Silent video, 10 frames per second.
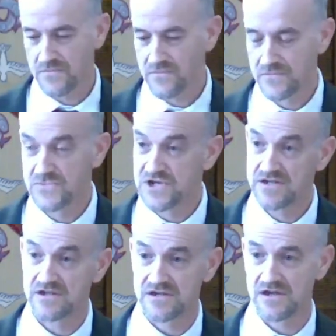
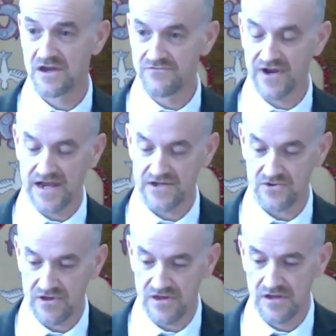Jesus of
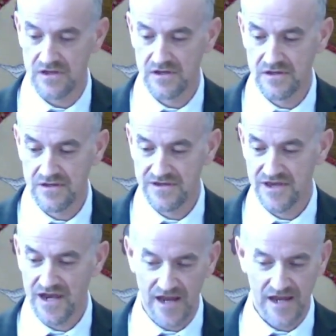Nazareth.
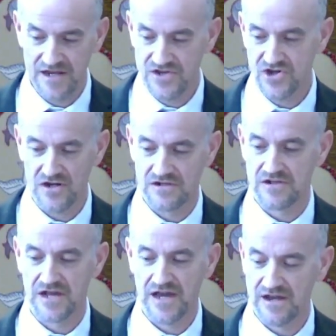And I get a chuckle
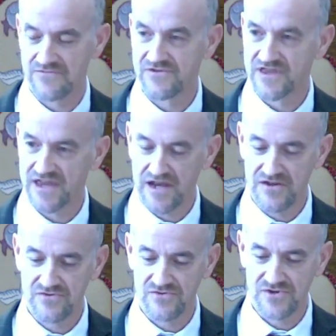out of
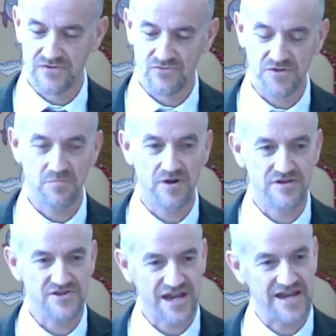Nathanael's
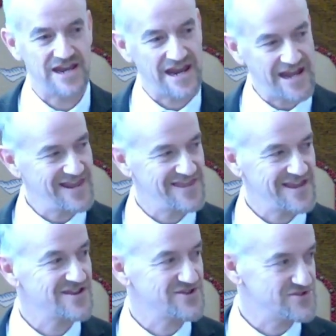response. Can
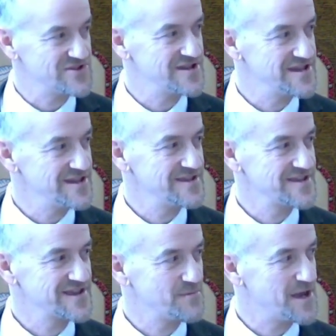anything good
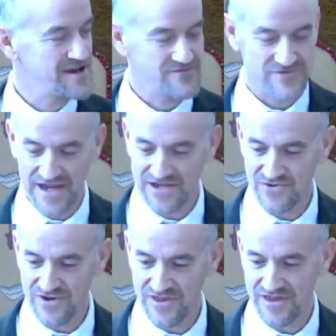come out of
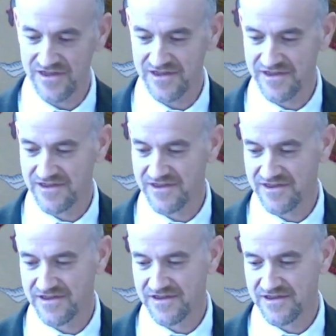Nazareth?
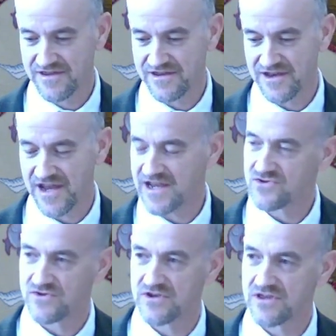
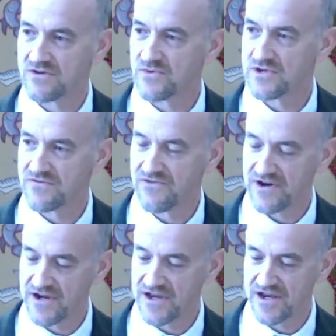Nazareth was a
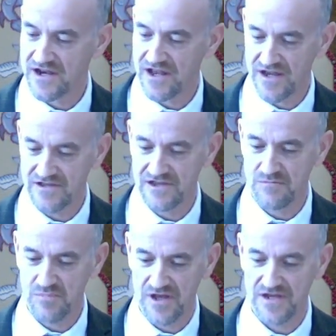very unlikely
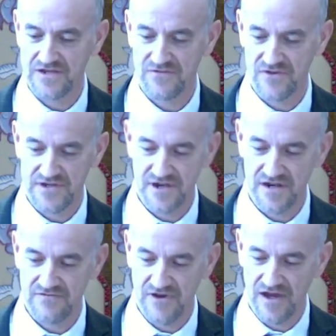place for the Son
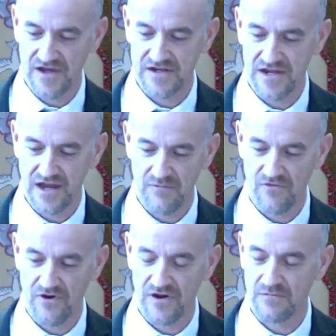of God to come
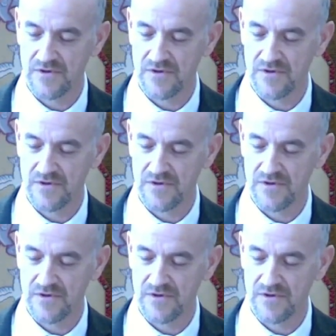from.